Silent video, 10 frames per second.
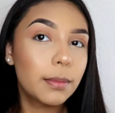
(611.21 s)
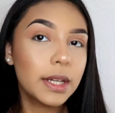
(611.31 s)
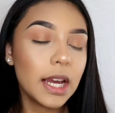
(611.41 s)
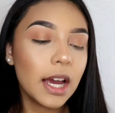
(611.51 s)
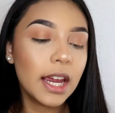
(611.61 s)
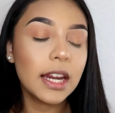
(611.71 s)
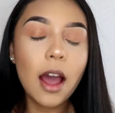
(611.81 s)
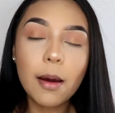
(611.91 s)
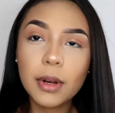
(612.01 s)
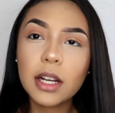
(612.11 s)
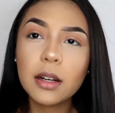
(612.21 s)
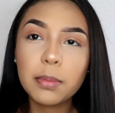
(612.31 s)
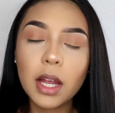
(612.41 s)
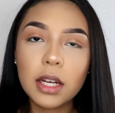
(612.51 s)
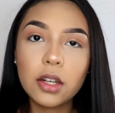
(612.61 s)
But yeah, and I'm not gonna
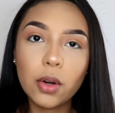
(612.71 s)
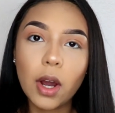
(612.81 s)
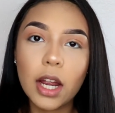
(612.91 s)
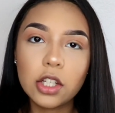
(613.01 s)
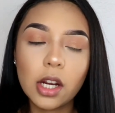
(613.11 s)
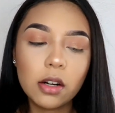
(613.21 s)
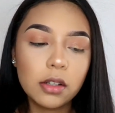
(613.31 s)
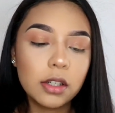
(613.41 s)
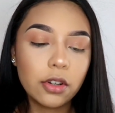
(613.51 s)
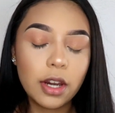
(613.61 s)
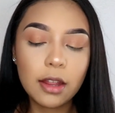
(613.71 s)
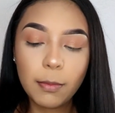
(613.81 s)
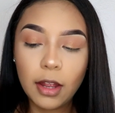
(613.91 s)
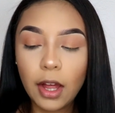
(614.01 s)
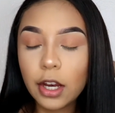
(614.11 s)
apply no eyeshadow underneath
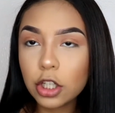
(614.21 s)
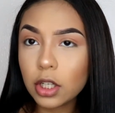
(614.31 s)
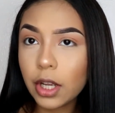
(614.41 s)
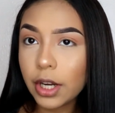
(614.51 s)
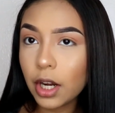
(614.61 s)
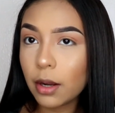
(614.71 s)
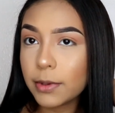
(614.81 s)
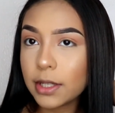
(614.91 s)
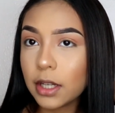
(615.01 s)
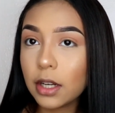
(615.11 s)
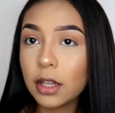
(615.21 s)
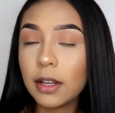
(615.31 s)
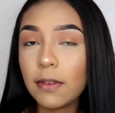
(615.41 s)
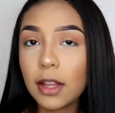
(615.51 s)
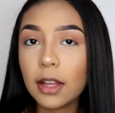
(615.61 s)
my lash line. I'm just gonna
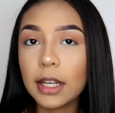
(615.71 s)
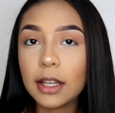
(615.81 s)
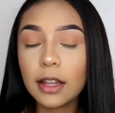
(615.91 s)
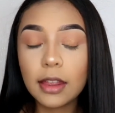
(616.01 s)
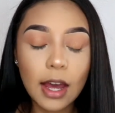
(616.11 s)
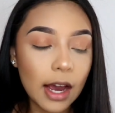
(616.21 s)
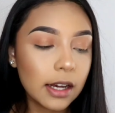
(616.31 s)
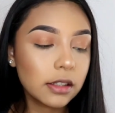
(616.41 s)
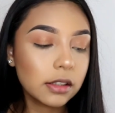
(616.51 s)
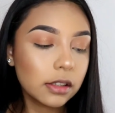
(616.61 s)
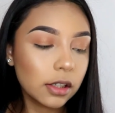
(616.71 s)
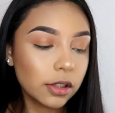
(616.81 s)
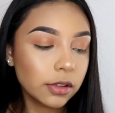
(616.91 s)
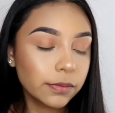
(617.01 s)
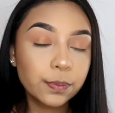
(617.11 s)
leave it like that.
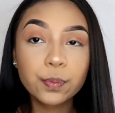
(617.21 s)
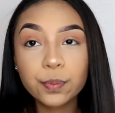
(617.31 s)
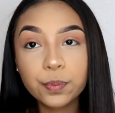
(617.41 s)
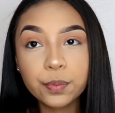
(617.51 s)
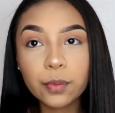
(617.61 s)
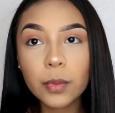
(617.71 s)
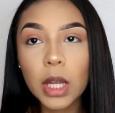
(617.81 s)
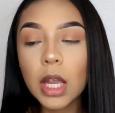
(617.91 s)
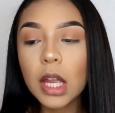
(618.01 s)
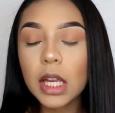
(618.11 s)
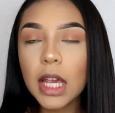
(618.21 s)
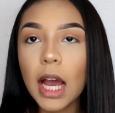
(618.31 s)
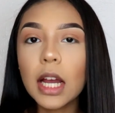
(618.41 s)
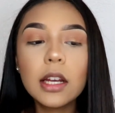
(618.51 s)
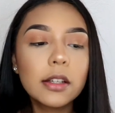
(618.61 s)
So
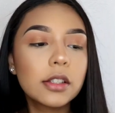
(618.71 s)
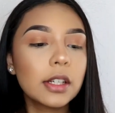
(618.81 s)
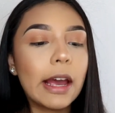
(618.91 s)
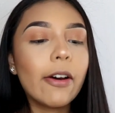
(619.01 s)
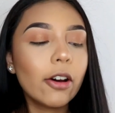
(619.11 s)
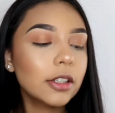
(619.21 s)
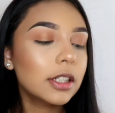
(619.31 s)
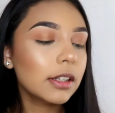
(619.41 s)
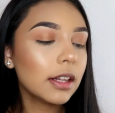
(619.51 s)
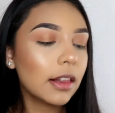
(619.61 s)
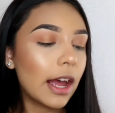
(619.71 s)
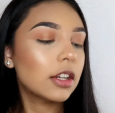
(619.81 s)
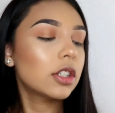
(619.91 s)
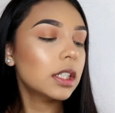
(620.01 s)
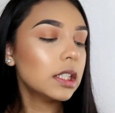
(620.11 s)
yeah, so now onto the
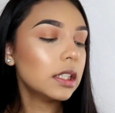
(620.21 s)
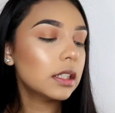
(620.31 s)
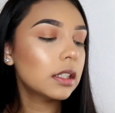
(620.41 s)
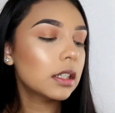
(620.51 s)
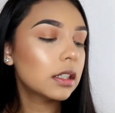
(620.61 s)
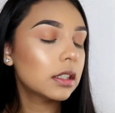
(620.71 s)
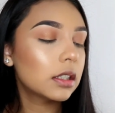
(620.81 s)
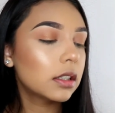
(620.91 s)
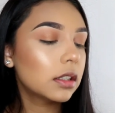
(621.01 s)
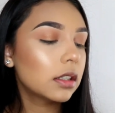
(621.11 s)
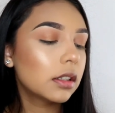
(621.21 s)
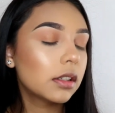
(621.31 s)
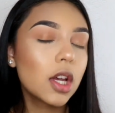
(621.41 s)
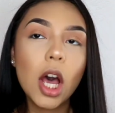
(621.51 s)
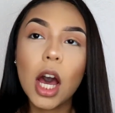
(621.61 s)
lashes.
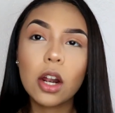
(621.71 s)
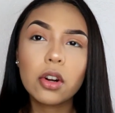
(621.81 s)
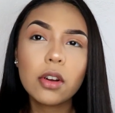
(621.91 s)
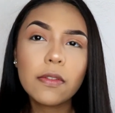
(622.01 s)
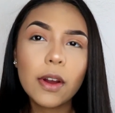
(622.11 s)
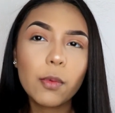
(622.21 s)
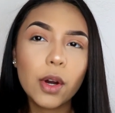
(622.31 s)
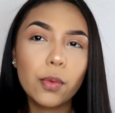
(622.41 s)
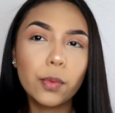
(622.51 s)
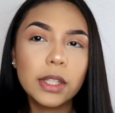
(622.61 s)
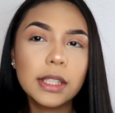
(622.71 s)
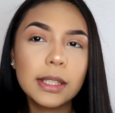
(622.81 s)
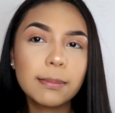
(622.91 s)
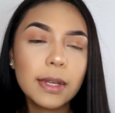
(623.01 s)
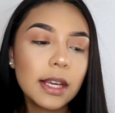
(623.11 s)
I don't know if I want
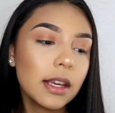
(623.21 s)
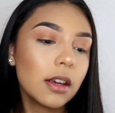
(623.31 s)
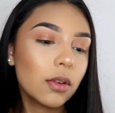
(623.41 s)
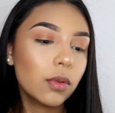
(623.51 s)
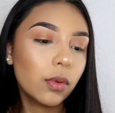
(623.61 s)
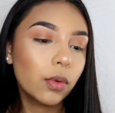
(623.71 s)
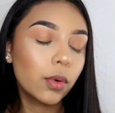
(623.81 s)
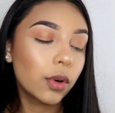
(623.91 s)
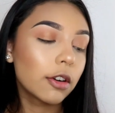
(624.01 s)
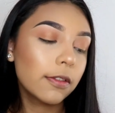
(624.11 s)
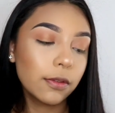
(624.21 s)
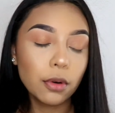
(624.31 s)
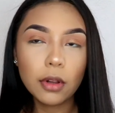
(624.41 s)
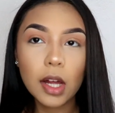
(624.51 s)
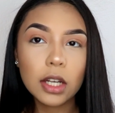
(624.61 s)
wispy or
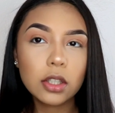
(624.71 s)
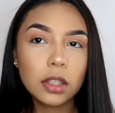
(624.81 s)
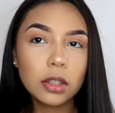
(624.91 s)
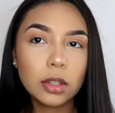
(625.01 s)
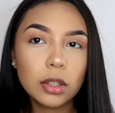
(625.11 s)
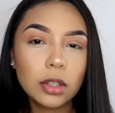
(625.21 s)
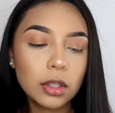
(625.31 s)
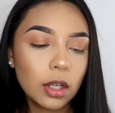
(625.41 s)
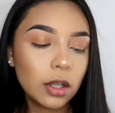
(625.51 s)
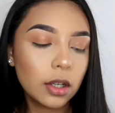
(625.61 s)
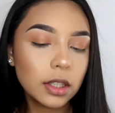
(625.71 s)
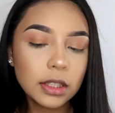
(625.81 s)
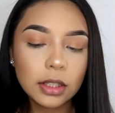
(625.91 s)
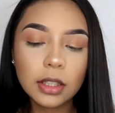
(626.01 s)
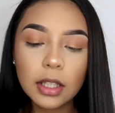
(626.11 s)
full lashes,
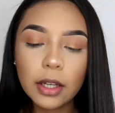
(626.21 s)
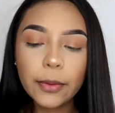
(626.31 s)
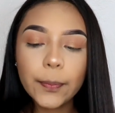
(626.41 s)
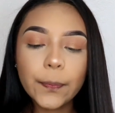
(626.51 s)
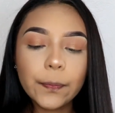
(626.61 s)
honestly.